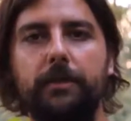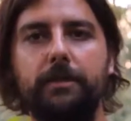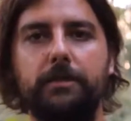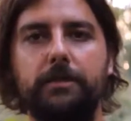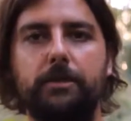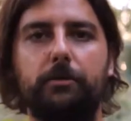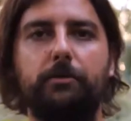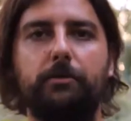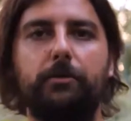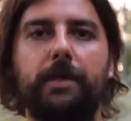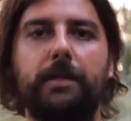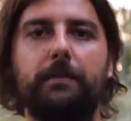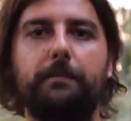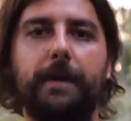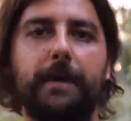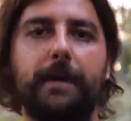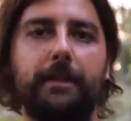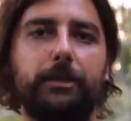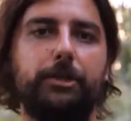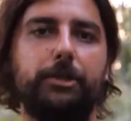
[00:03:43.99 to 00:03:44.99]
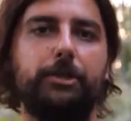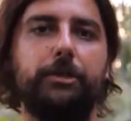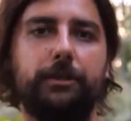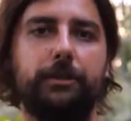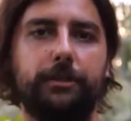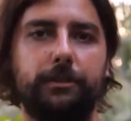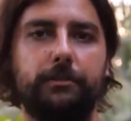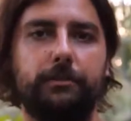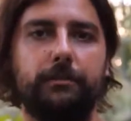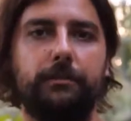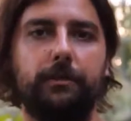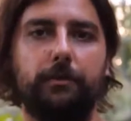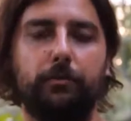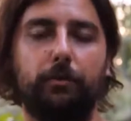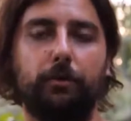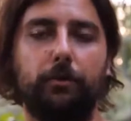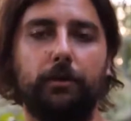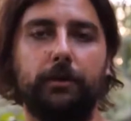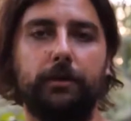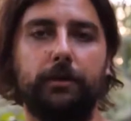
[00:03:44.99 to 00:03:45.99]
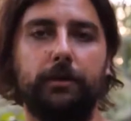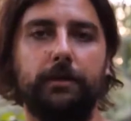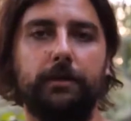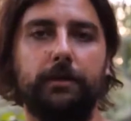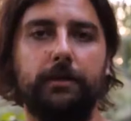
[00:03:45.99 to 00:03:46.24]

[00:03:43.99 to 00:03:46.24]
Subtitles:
so you can manage their work.